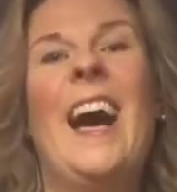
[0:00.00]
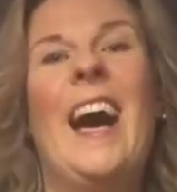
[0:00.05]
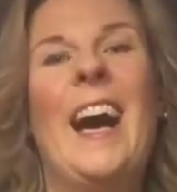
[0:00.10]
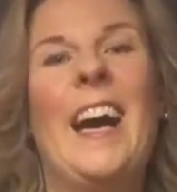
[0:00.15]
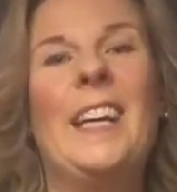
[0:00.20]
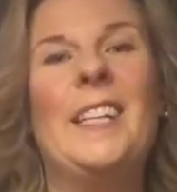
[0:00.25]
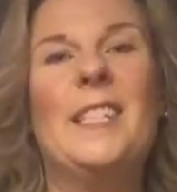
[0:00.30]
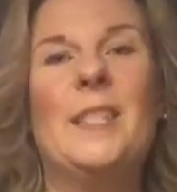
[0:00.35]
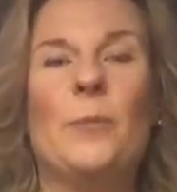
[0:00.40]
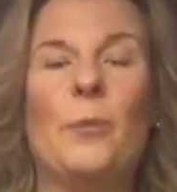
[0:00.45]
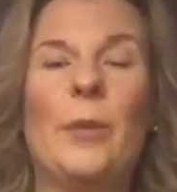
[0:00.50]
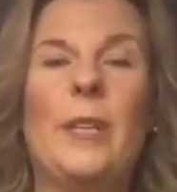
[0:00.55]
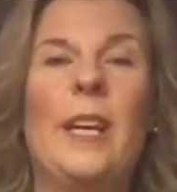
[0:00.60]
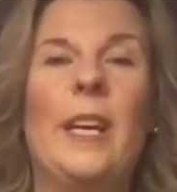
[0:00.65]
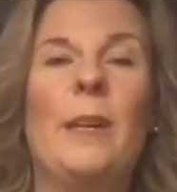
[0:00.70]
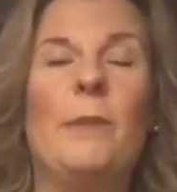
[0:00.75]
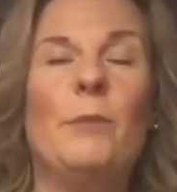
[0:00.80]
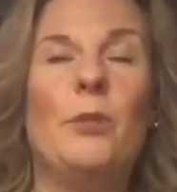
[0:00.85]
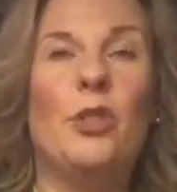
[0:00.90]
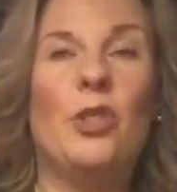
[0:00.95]
And when
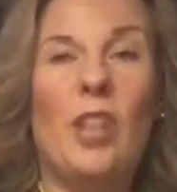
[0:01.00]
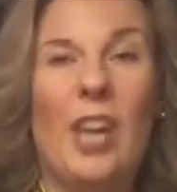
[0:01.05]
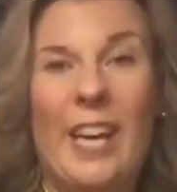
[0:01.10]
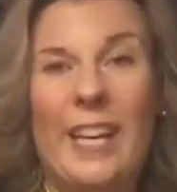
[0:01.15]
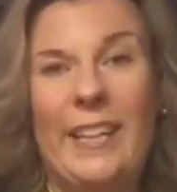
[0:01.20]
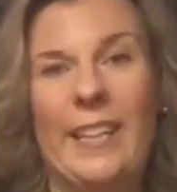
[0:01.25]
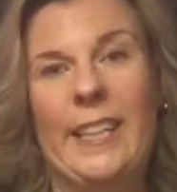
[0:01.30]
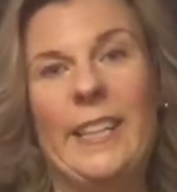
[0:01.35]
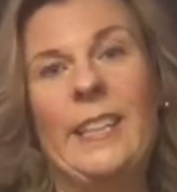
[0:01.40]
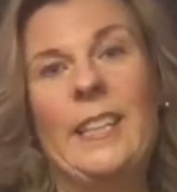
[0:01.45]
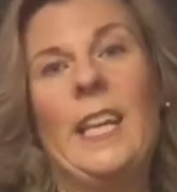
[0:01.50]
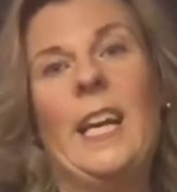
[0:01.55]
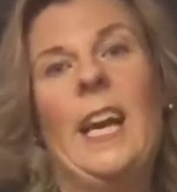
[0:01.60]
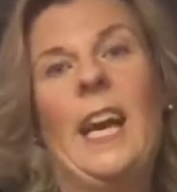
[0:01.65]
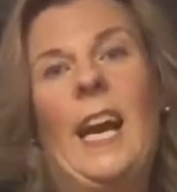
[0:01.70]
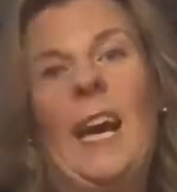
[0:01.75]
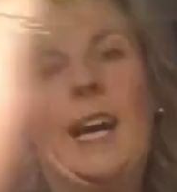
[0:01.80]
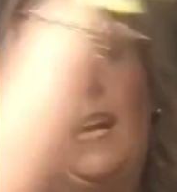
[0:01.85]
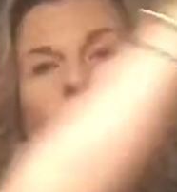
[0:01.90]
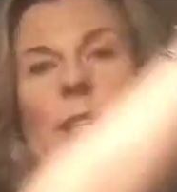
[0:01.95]
I'm drying,
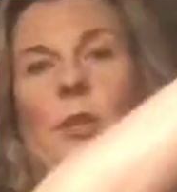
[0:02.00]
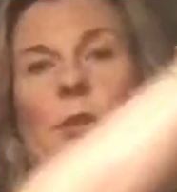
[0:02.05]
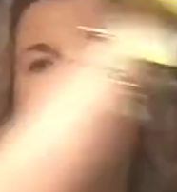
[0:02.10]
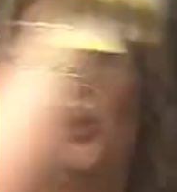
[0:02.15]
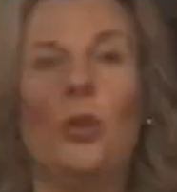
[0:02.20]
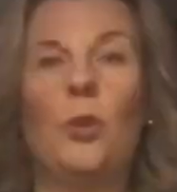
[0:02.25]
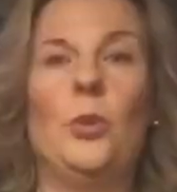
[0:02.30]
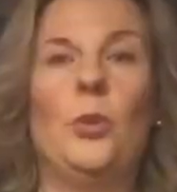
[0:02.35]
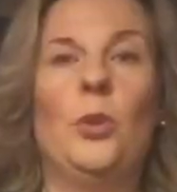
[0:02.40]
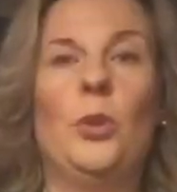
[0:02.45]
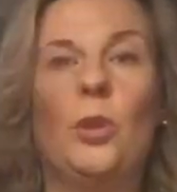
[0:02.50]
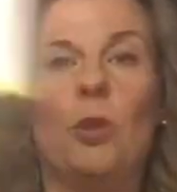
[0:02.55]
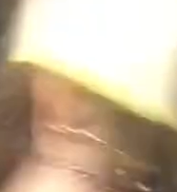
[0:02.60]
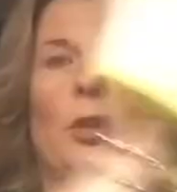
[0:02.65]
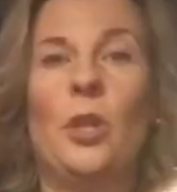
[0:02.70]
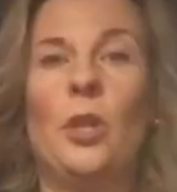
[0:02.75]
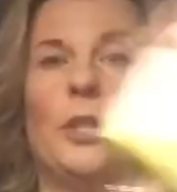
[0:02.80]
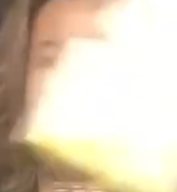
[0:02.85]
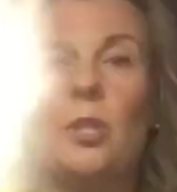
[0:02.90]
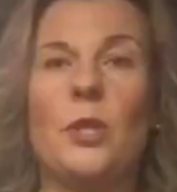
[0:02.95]
I do
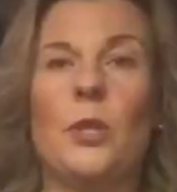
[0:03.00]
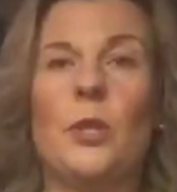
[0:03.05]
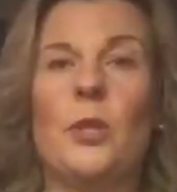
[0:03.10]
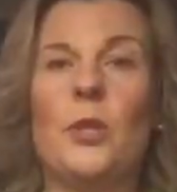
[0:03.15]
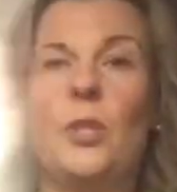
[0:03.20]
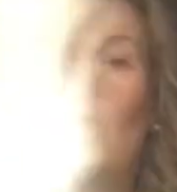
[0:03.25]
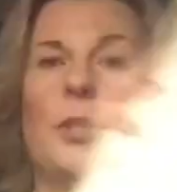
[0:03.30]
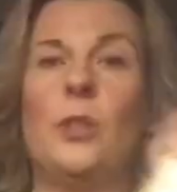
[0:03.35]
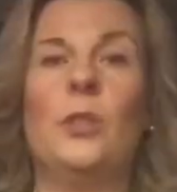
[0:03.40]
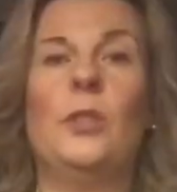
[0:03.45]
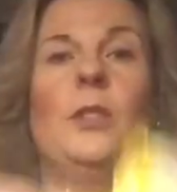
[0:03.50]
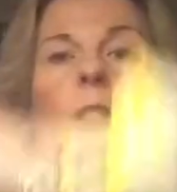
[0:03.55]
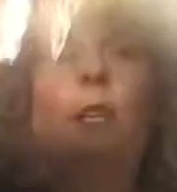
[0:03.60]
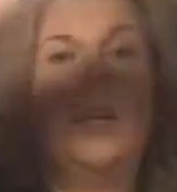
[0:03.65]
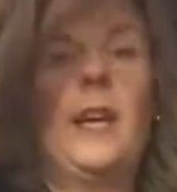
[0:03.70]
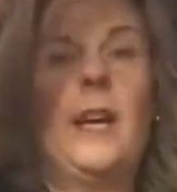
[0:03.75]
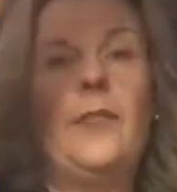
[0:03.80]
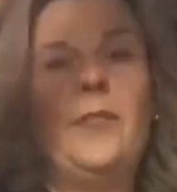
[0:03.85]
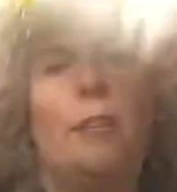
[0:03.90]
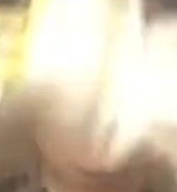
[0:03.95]
horizontal
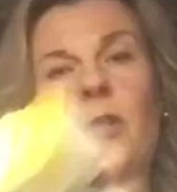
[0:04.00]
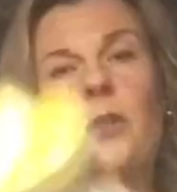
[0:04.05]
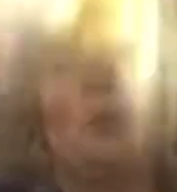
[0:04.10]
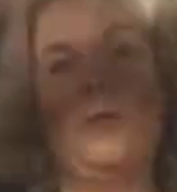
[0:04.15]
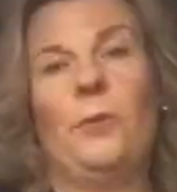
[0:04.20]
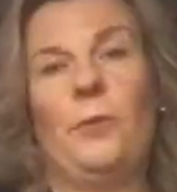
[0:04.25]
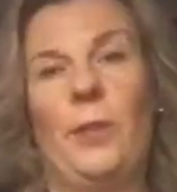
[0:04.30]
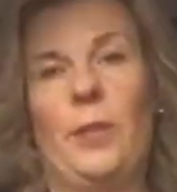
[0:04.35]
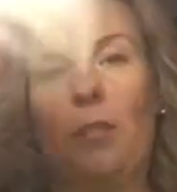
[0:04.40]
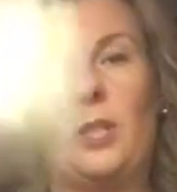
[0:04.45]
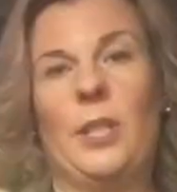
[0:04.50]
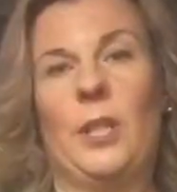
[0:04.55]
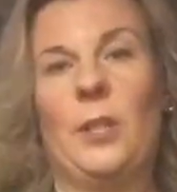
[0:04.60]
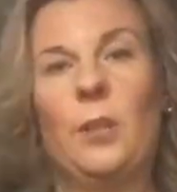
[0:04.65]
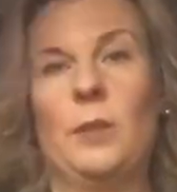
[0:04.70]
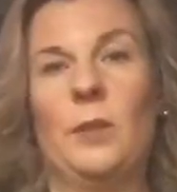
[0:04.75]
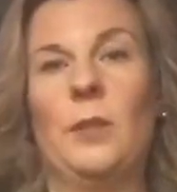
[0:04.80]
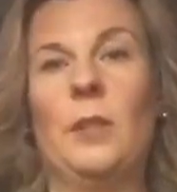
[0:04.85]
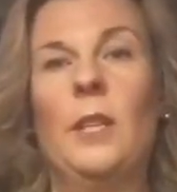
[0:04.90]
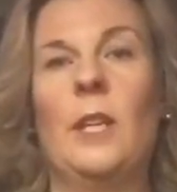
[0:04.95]
and then I do
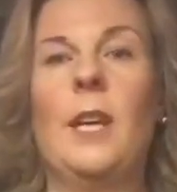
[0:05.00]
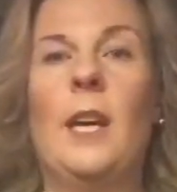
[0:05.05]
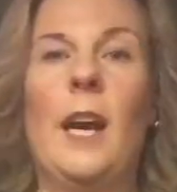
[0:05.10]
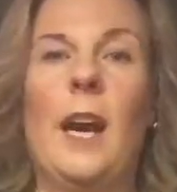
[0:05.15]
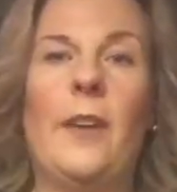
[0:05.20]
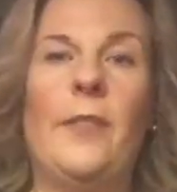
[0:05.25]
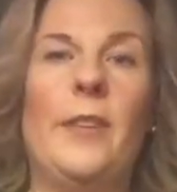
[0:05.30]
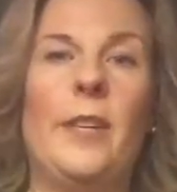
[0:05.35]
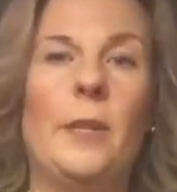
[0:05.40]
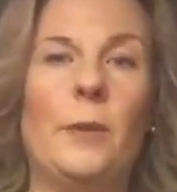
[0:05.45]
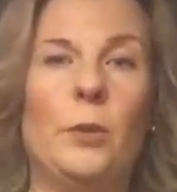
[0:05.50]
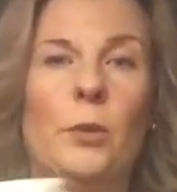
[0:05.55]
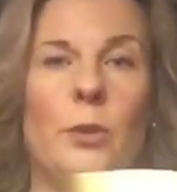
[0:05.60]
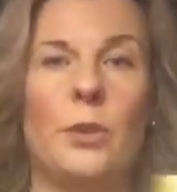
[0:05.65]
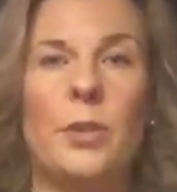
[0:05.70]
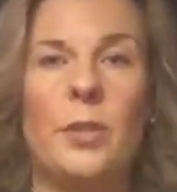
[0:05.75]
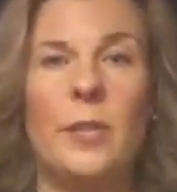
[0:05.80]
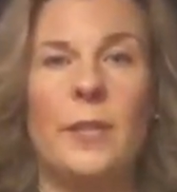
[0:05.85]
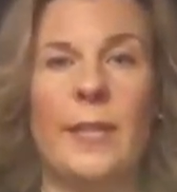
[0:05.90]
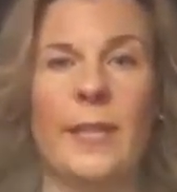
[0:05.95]
vertical. And then I go
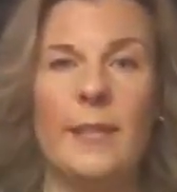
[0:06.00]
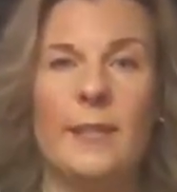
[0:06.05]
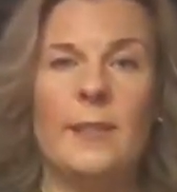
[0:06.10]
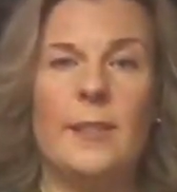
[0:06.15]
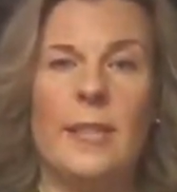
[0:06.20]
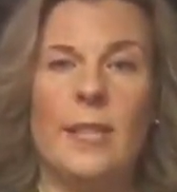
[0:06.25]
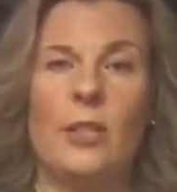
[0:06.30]
into the next